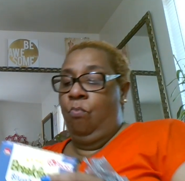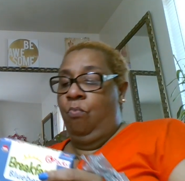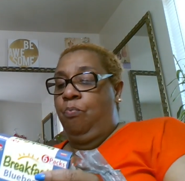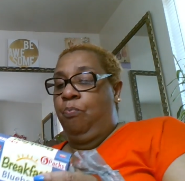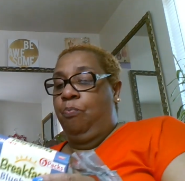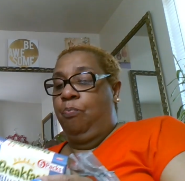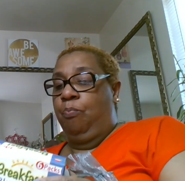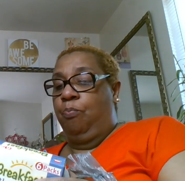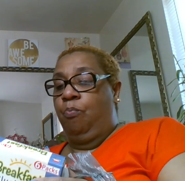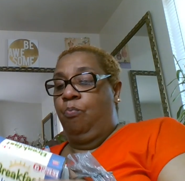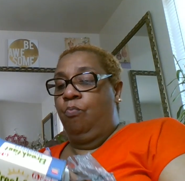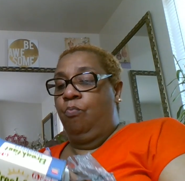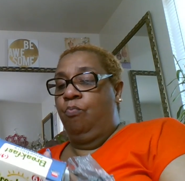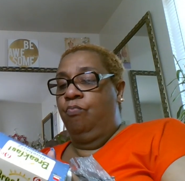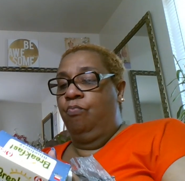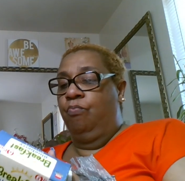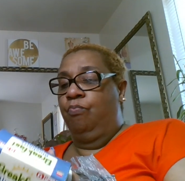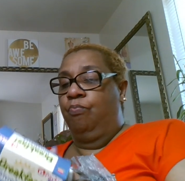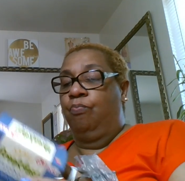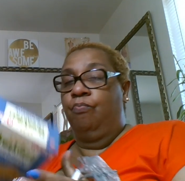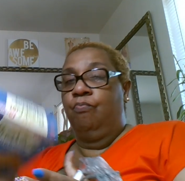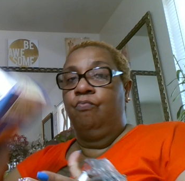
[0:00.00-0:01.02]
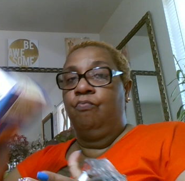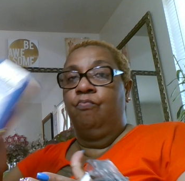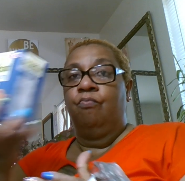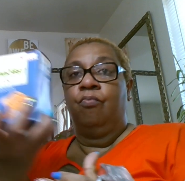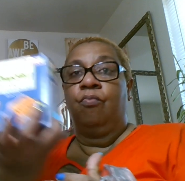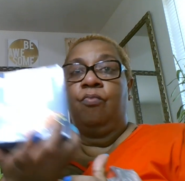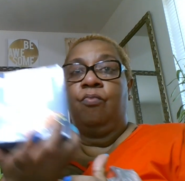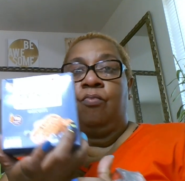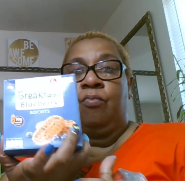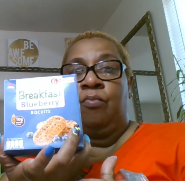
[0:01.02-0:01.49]

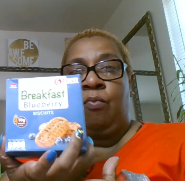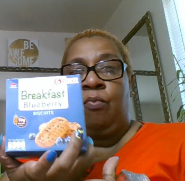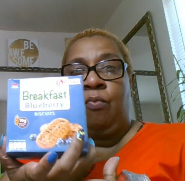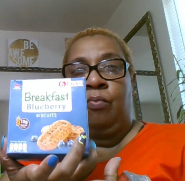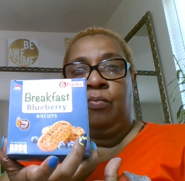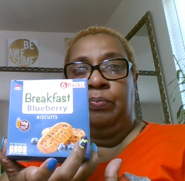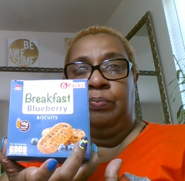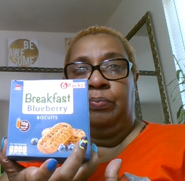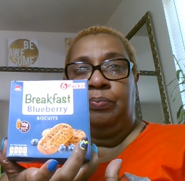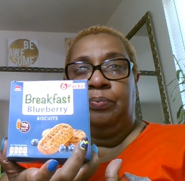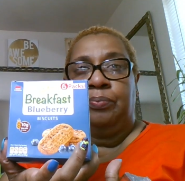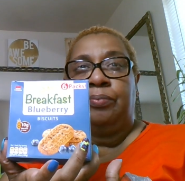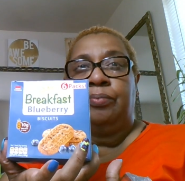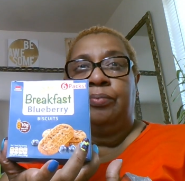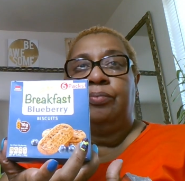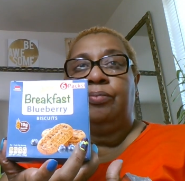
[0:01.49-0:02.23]
Nobody speaks.